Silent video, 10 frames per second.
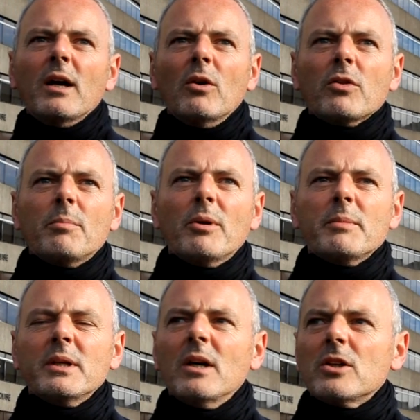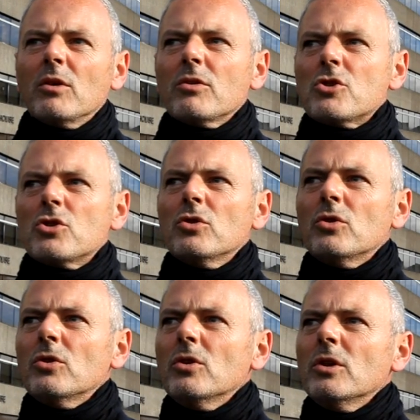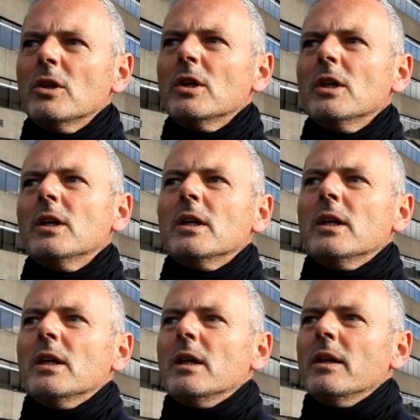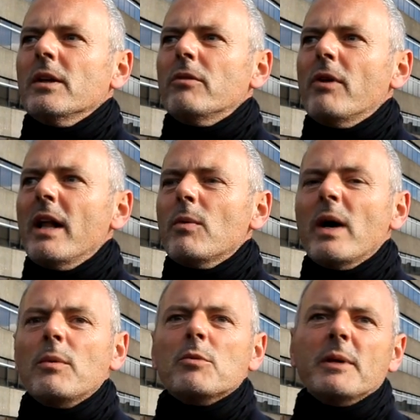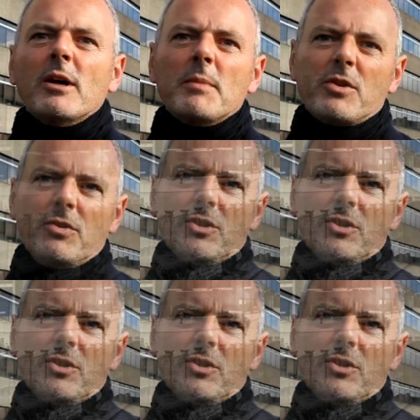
along the promenade along the shore. The railway would be coming through the